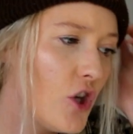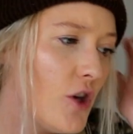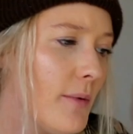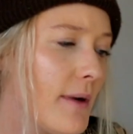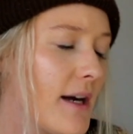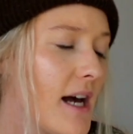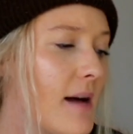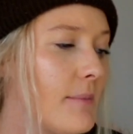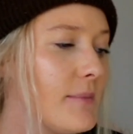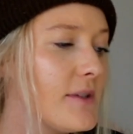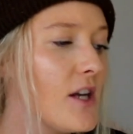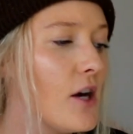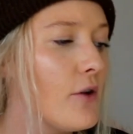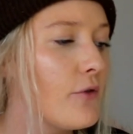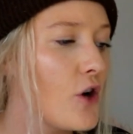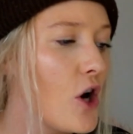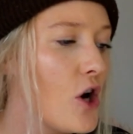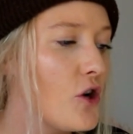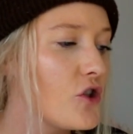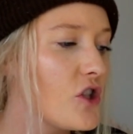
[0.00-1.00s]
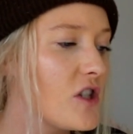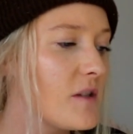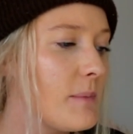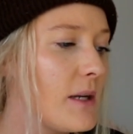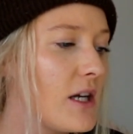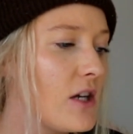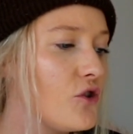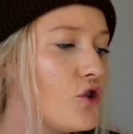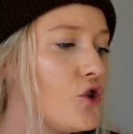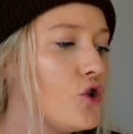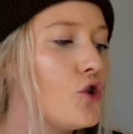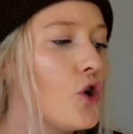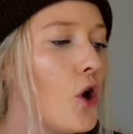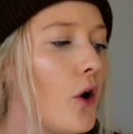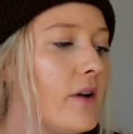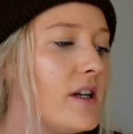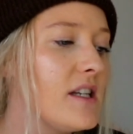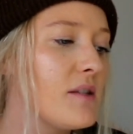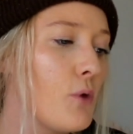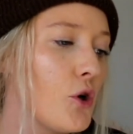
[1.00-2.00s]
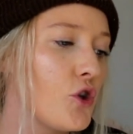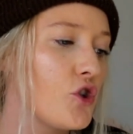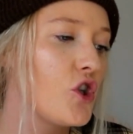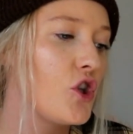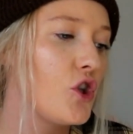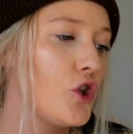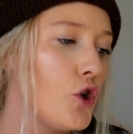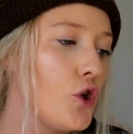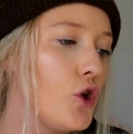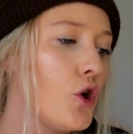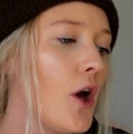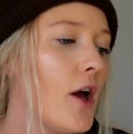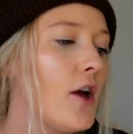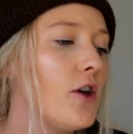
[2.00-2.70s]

You become self-conscious because you know he's watching you.